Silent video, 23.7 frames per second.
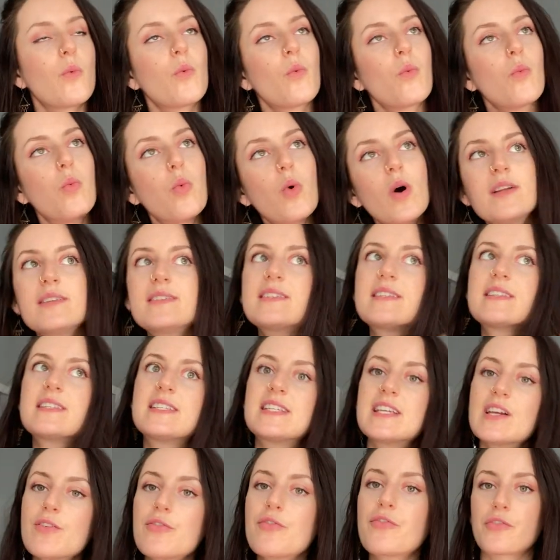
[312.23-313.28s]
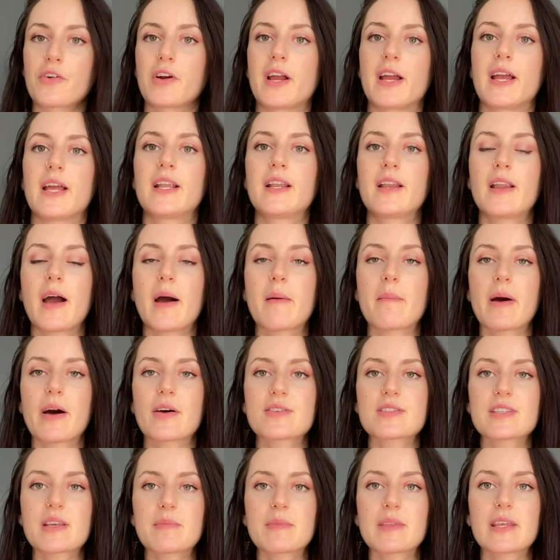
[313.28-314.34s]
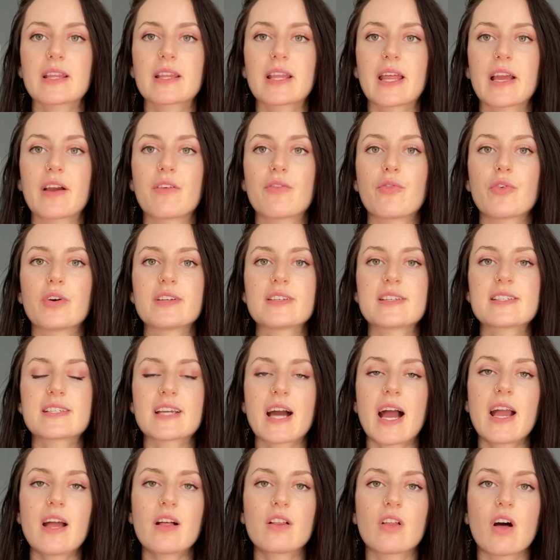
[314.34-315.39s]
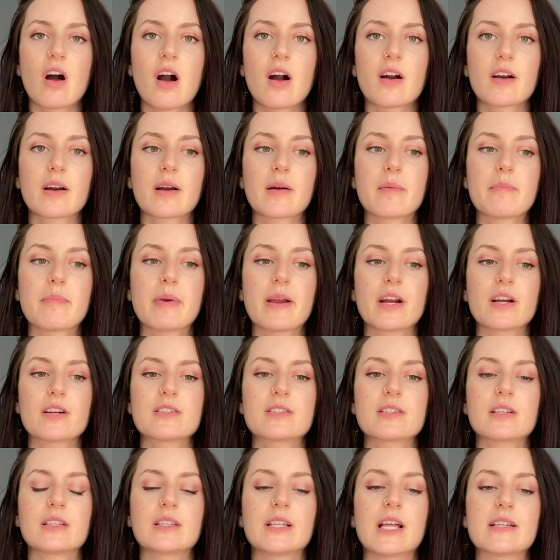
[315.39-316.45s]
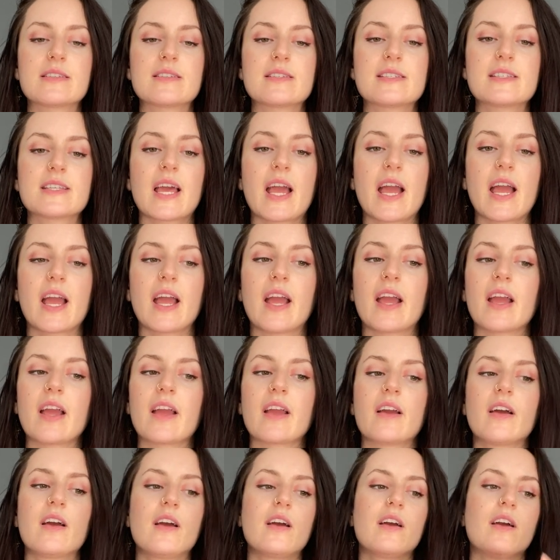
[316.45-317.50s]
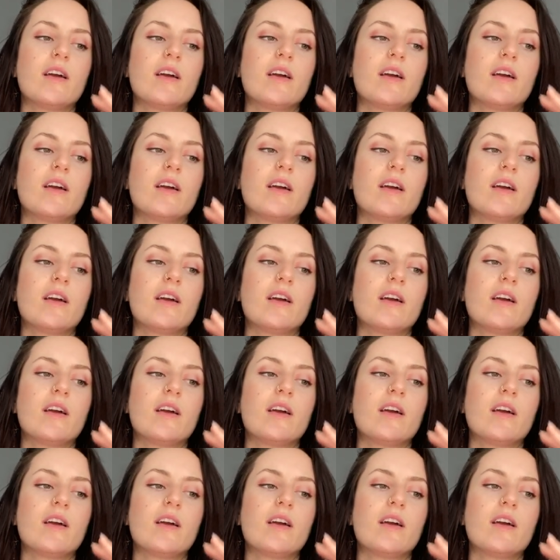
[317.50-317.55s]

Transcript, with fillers: what's different about something like voice dialogue compared to, let's say,